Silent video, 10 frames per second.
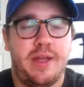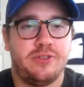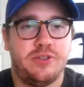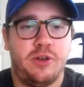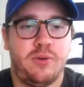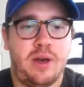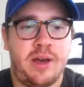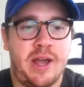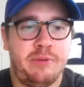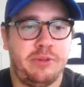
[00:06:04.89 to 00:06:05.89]
So
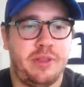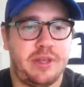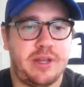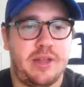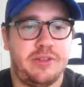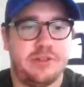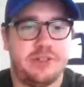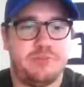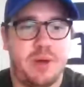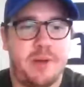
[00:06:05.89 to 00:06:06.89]
I really like Godley in the
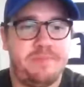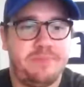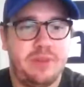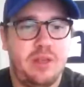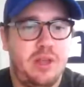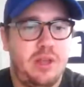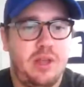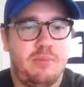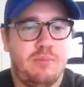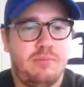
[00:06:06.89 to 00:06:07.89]
spot.
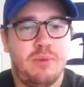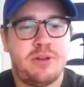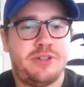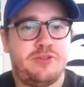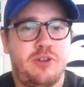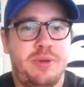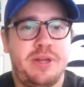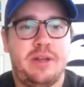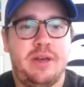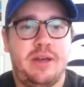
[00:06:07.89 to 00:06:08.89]
Marcus
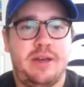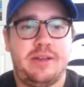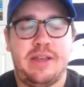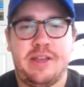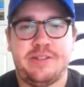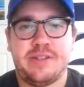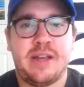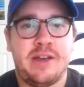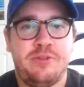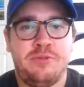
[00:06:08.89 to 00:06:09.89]
Stroman, he's a
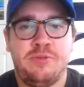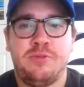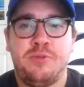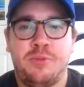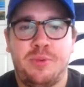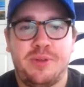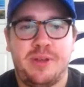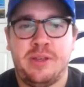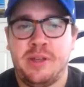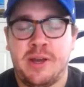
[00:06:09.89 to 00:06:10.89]
guy who
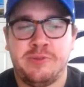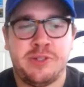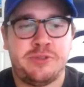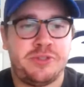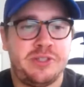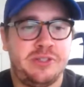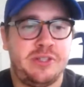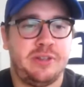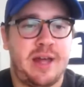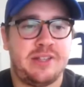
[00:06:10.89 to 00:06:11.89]
I was interested to see
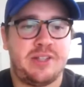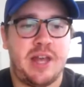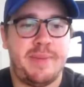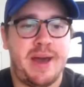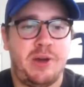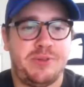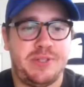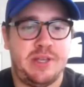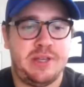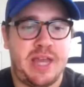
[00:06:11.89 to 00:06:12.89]
last time out.
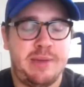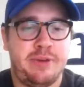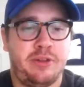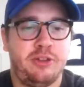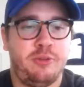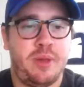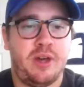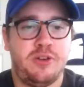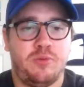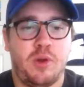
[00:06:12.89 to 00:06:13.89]
He came in a little bit
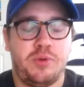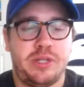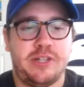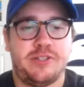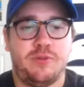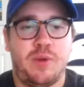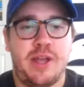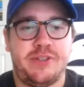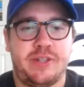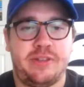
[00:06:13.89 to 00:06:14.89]
under-owned against the
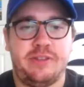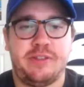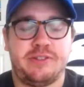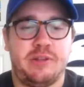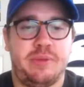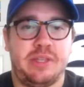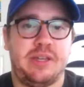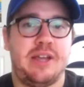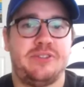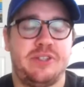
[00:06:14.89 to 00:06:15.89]
Rays, and I think that's going to be the
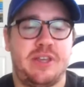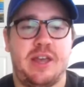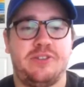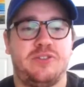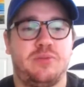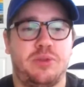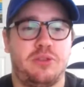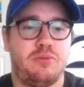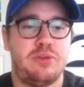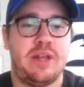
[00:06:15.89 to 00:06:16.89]
case again, just with the
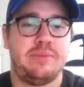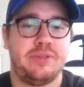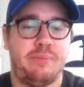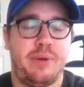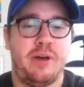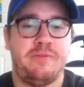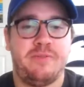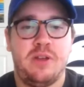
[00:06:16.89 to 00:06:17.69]
three names above.